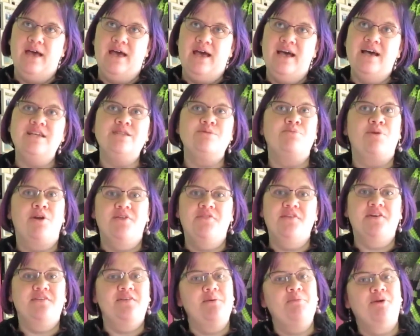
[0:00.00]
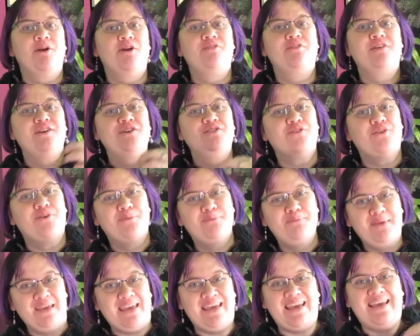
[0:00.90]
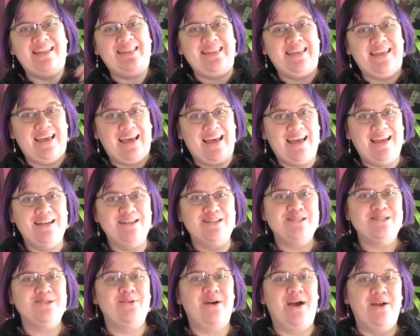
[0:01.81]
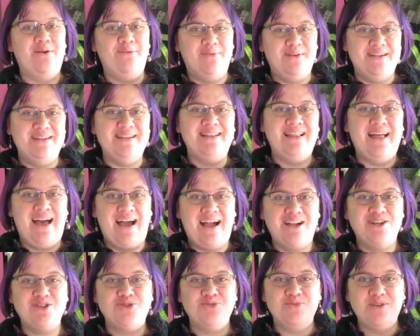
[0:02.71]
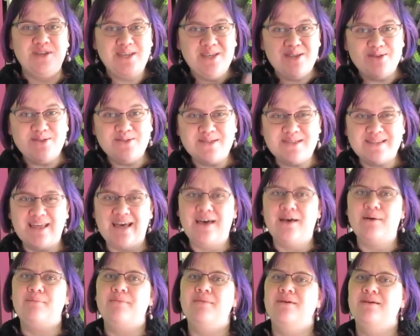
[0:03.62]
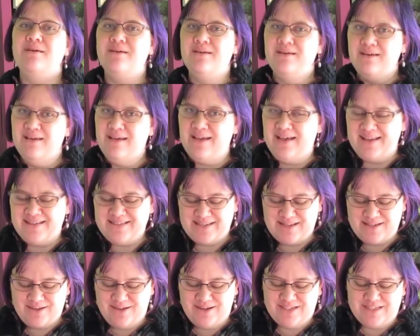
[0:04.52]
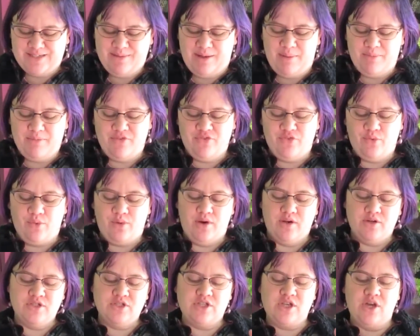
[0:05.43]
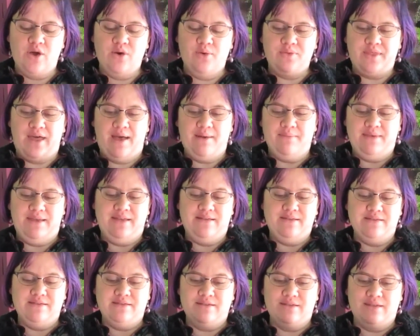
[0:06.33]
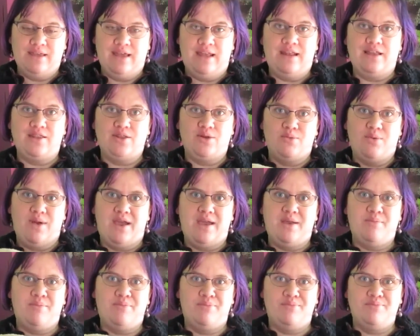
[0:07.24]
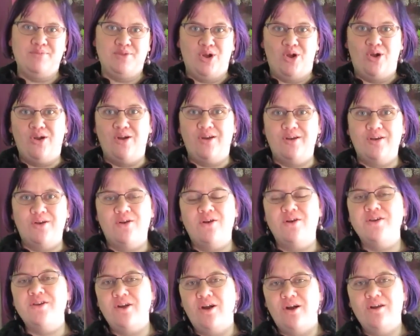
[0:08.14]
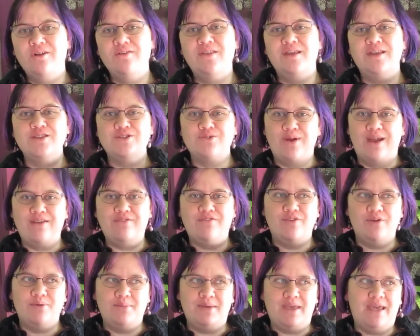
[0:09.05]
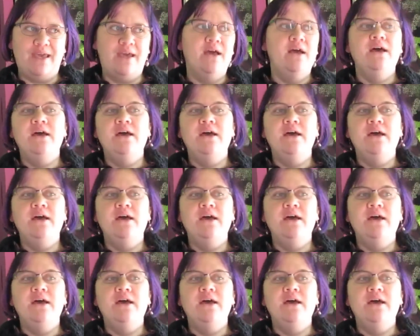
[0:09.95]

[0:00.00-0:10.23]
as perfectly perfect for me at the end, so I will actually use them as I talked about before. So that means getting the right yarn or yarn that is right for me.